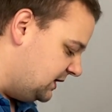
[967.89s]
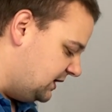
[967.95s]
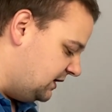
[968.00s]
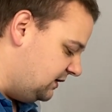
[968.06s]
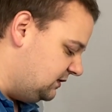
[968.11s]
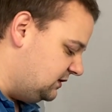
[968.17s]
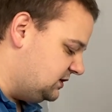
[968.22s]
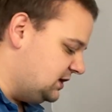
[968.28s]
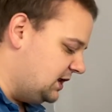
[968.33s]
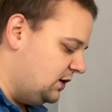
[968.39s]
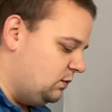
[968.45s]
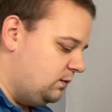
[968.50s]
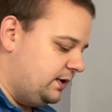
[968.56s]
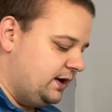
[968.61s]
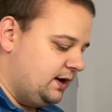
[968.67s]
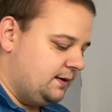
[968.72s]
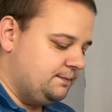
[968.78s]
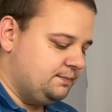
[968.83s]
And now
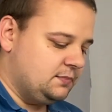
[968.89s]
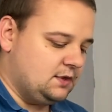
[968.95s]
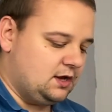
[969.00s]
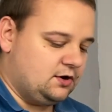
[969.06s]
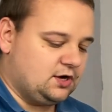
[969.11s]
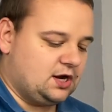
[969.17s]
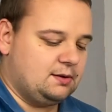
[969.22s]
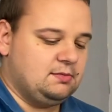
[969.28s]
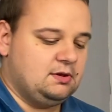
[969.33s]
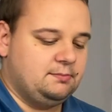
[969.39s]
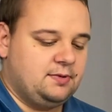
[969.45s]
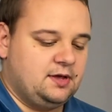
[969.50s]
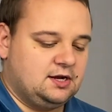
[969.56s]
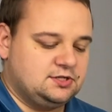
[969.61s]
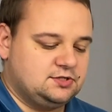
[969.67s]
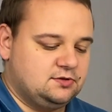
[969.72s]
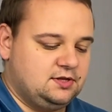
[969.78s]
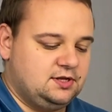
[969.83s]
we are coming
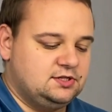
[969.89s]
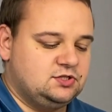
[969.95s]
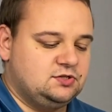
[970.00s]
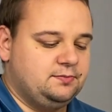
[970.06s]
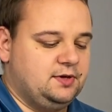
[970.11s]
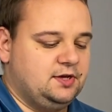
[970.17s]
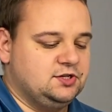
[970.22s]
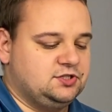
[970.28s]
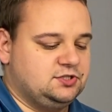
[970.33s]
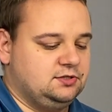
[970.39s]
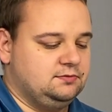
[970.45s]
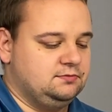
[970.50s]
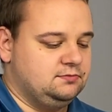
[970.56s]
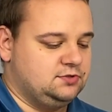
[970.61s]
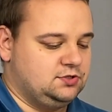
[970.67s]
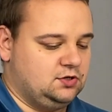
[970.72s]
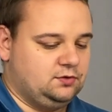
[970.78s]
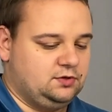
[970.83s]
back to the intubation.
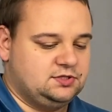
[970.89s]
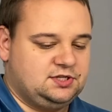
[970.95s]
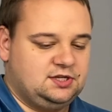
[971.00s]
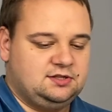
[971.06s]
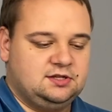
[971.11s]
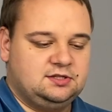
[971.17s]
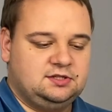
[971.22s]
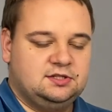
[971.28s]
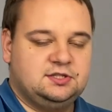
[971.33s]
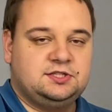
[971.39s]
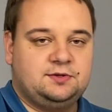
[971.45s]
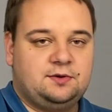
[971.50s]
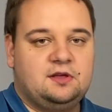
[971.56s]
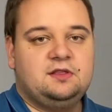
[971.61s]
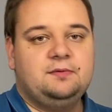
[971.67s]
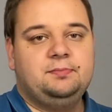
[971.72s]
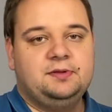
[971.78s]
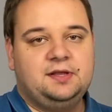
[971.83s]
So you see that it's a
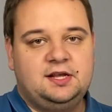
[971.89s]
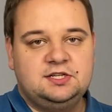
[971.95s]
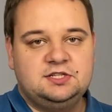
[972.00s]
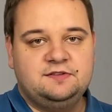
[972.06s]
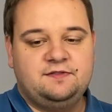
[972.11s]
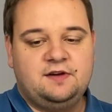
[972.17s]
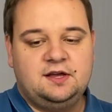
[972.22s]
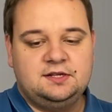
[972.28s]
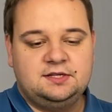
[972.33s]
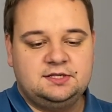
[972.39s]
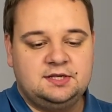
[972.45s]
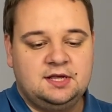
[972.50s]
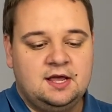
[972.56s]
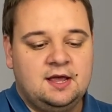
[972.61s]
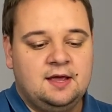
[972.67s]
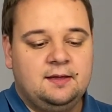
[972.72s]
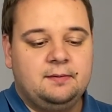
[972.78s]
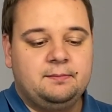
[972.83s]
rather plain device,
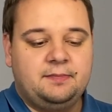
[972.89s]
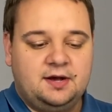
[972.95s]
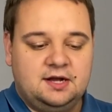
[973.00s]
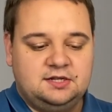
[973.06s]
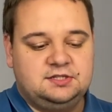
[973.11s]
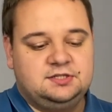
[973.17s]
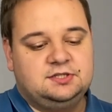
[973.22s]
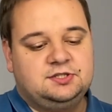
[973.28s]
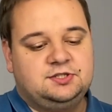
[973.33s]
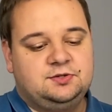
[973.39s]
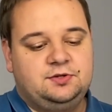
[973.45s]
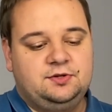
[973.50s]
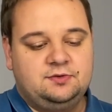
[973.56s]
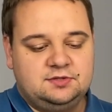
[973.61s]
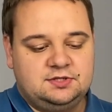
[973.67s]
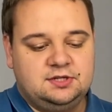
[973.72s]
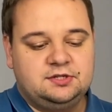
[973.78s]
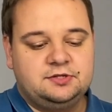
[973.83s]
but to
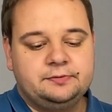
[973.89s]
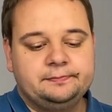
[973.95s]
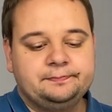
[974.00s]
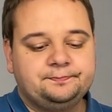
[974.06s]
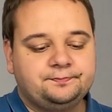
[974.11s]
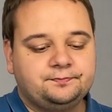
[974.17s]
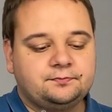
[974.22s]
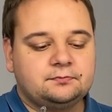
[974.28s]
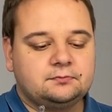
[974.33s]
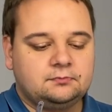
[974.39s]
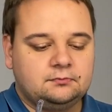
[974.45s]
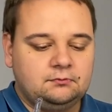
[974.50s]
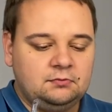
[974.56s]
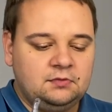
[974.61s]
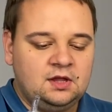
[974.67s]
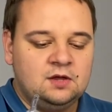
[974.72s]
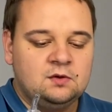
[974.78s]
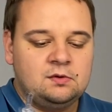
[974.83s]
use it,
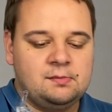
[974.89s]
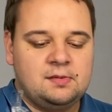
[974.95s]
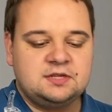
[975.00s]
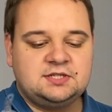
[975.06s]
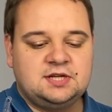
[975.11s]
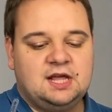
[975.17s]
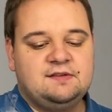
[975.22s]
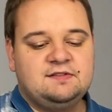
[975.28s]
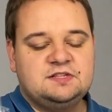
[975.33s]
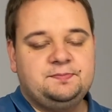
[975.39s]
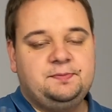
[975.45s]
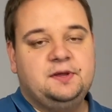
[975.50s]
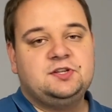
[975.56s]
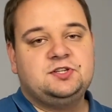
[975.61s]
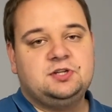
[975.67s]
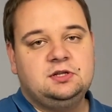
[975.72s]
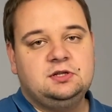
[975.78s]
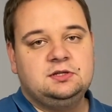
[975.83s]
we must have a
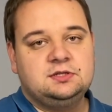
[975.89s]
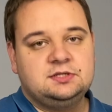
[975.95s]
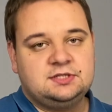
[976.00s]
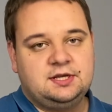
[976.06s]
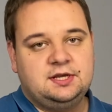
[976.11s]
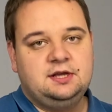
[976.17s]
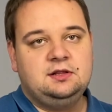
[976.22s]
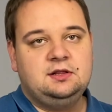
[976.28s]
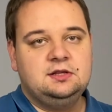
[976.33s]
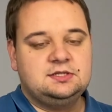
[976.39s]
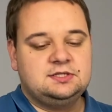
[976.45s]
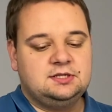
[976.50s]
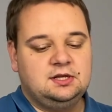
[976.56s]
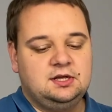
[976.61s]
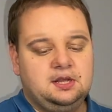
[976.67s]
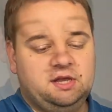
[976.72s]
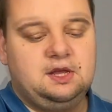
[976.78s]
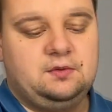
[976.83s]
special skills,
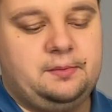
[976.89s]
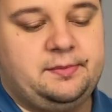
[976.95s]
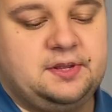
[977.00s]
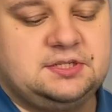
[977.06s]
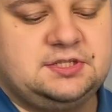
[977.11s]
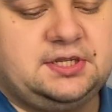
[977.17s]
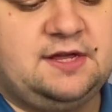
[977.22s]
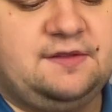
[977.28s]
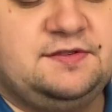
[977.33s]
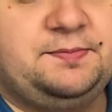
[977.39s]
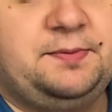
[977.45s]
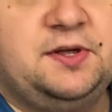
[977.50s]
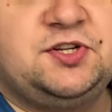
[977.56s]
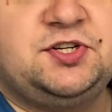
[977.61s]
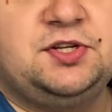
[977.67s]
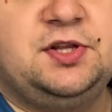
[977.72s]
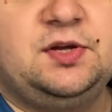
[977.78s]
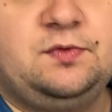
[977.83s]
we must have
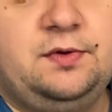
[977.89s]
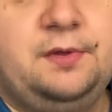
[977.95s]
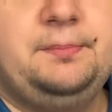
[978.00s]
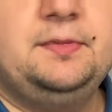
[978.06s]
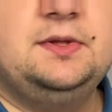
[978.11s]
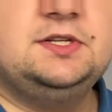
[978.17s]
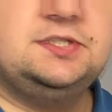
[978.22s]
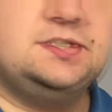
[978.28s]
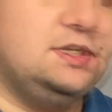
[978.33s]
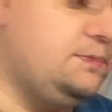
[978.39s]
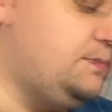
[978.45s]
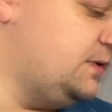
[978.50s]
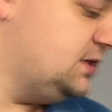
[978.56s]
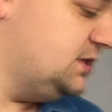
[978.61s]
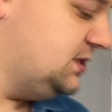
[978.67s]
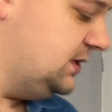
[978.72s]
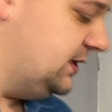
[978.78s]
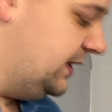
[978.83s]
special equipment and
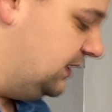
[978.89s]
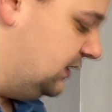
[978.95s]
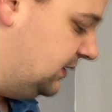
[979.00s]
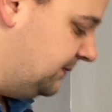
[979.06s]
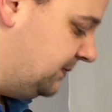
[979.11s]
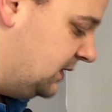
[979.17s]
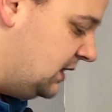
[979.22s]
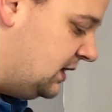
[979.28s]
personnel.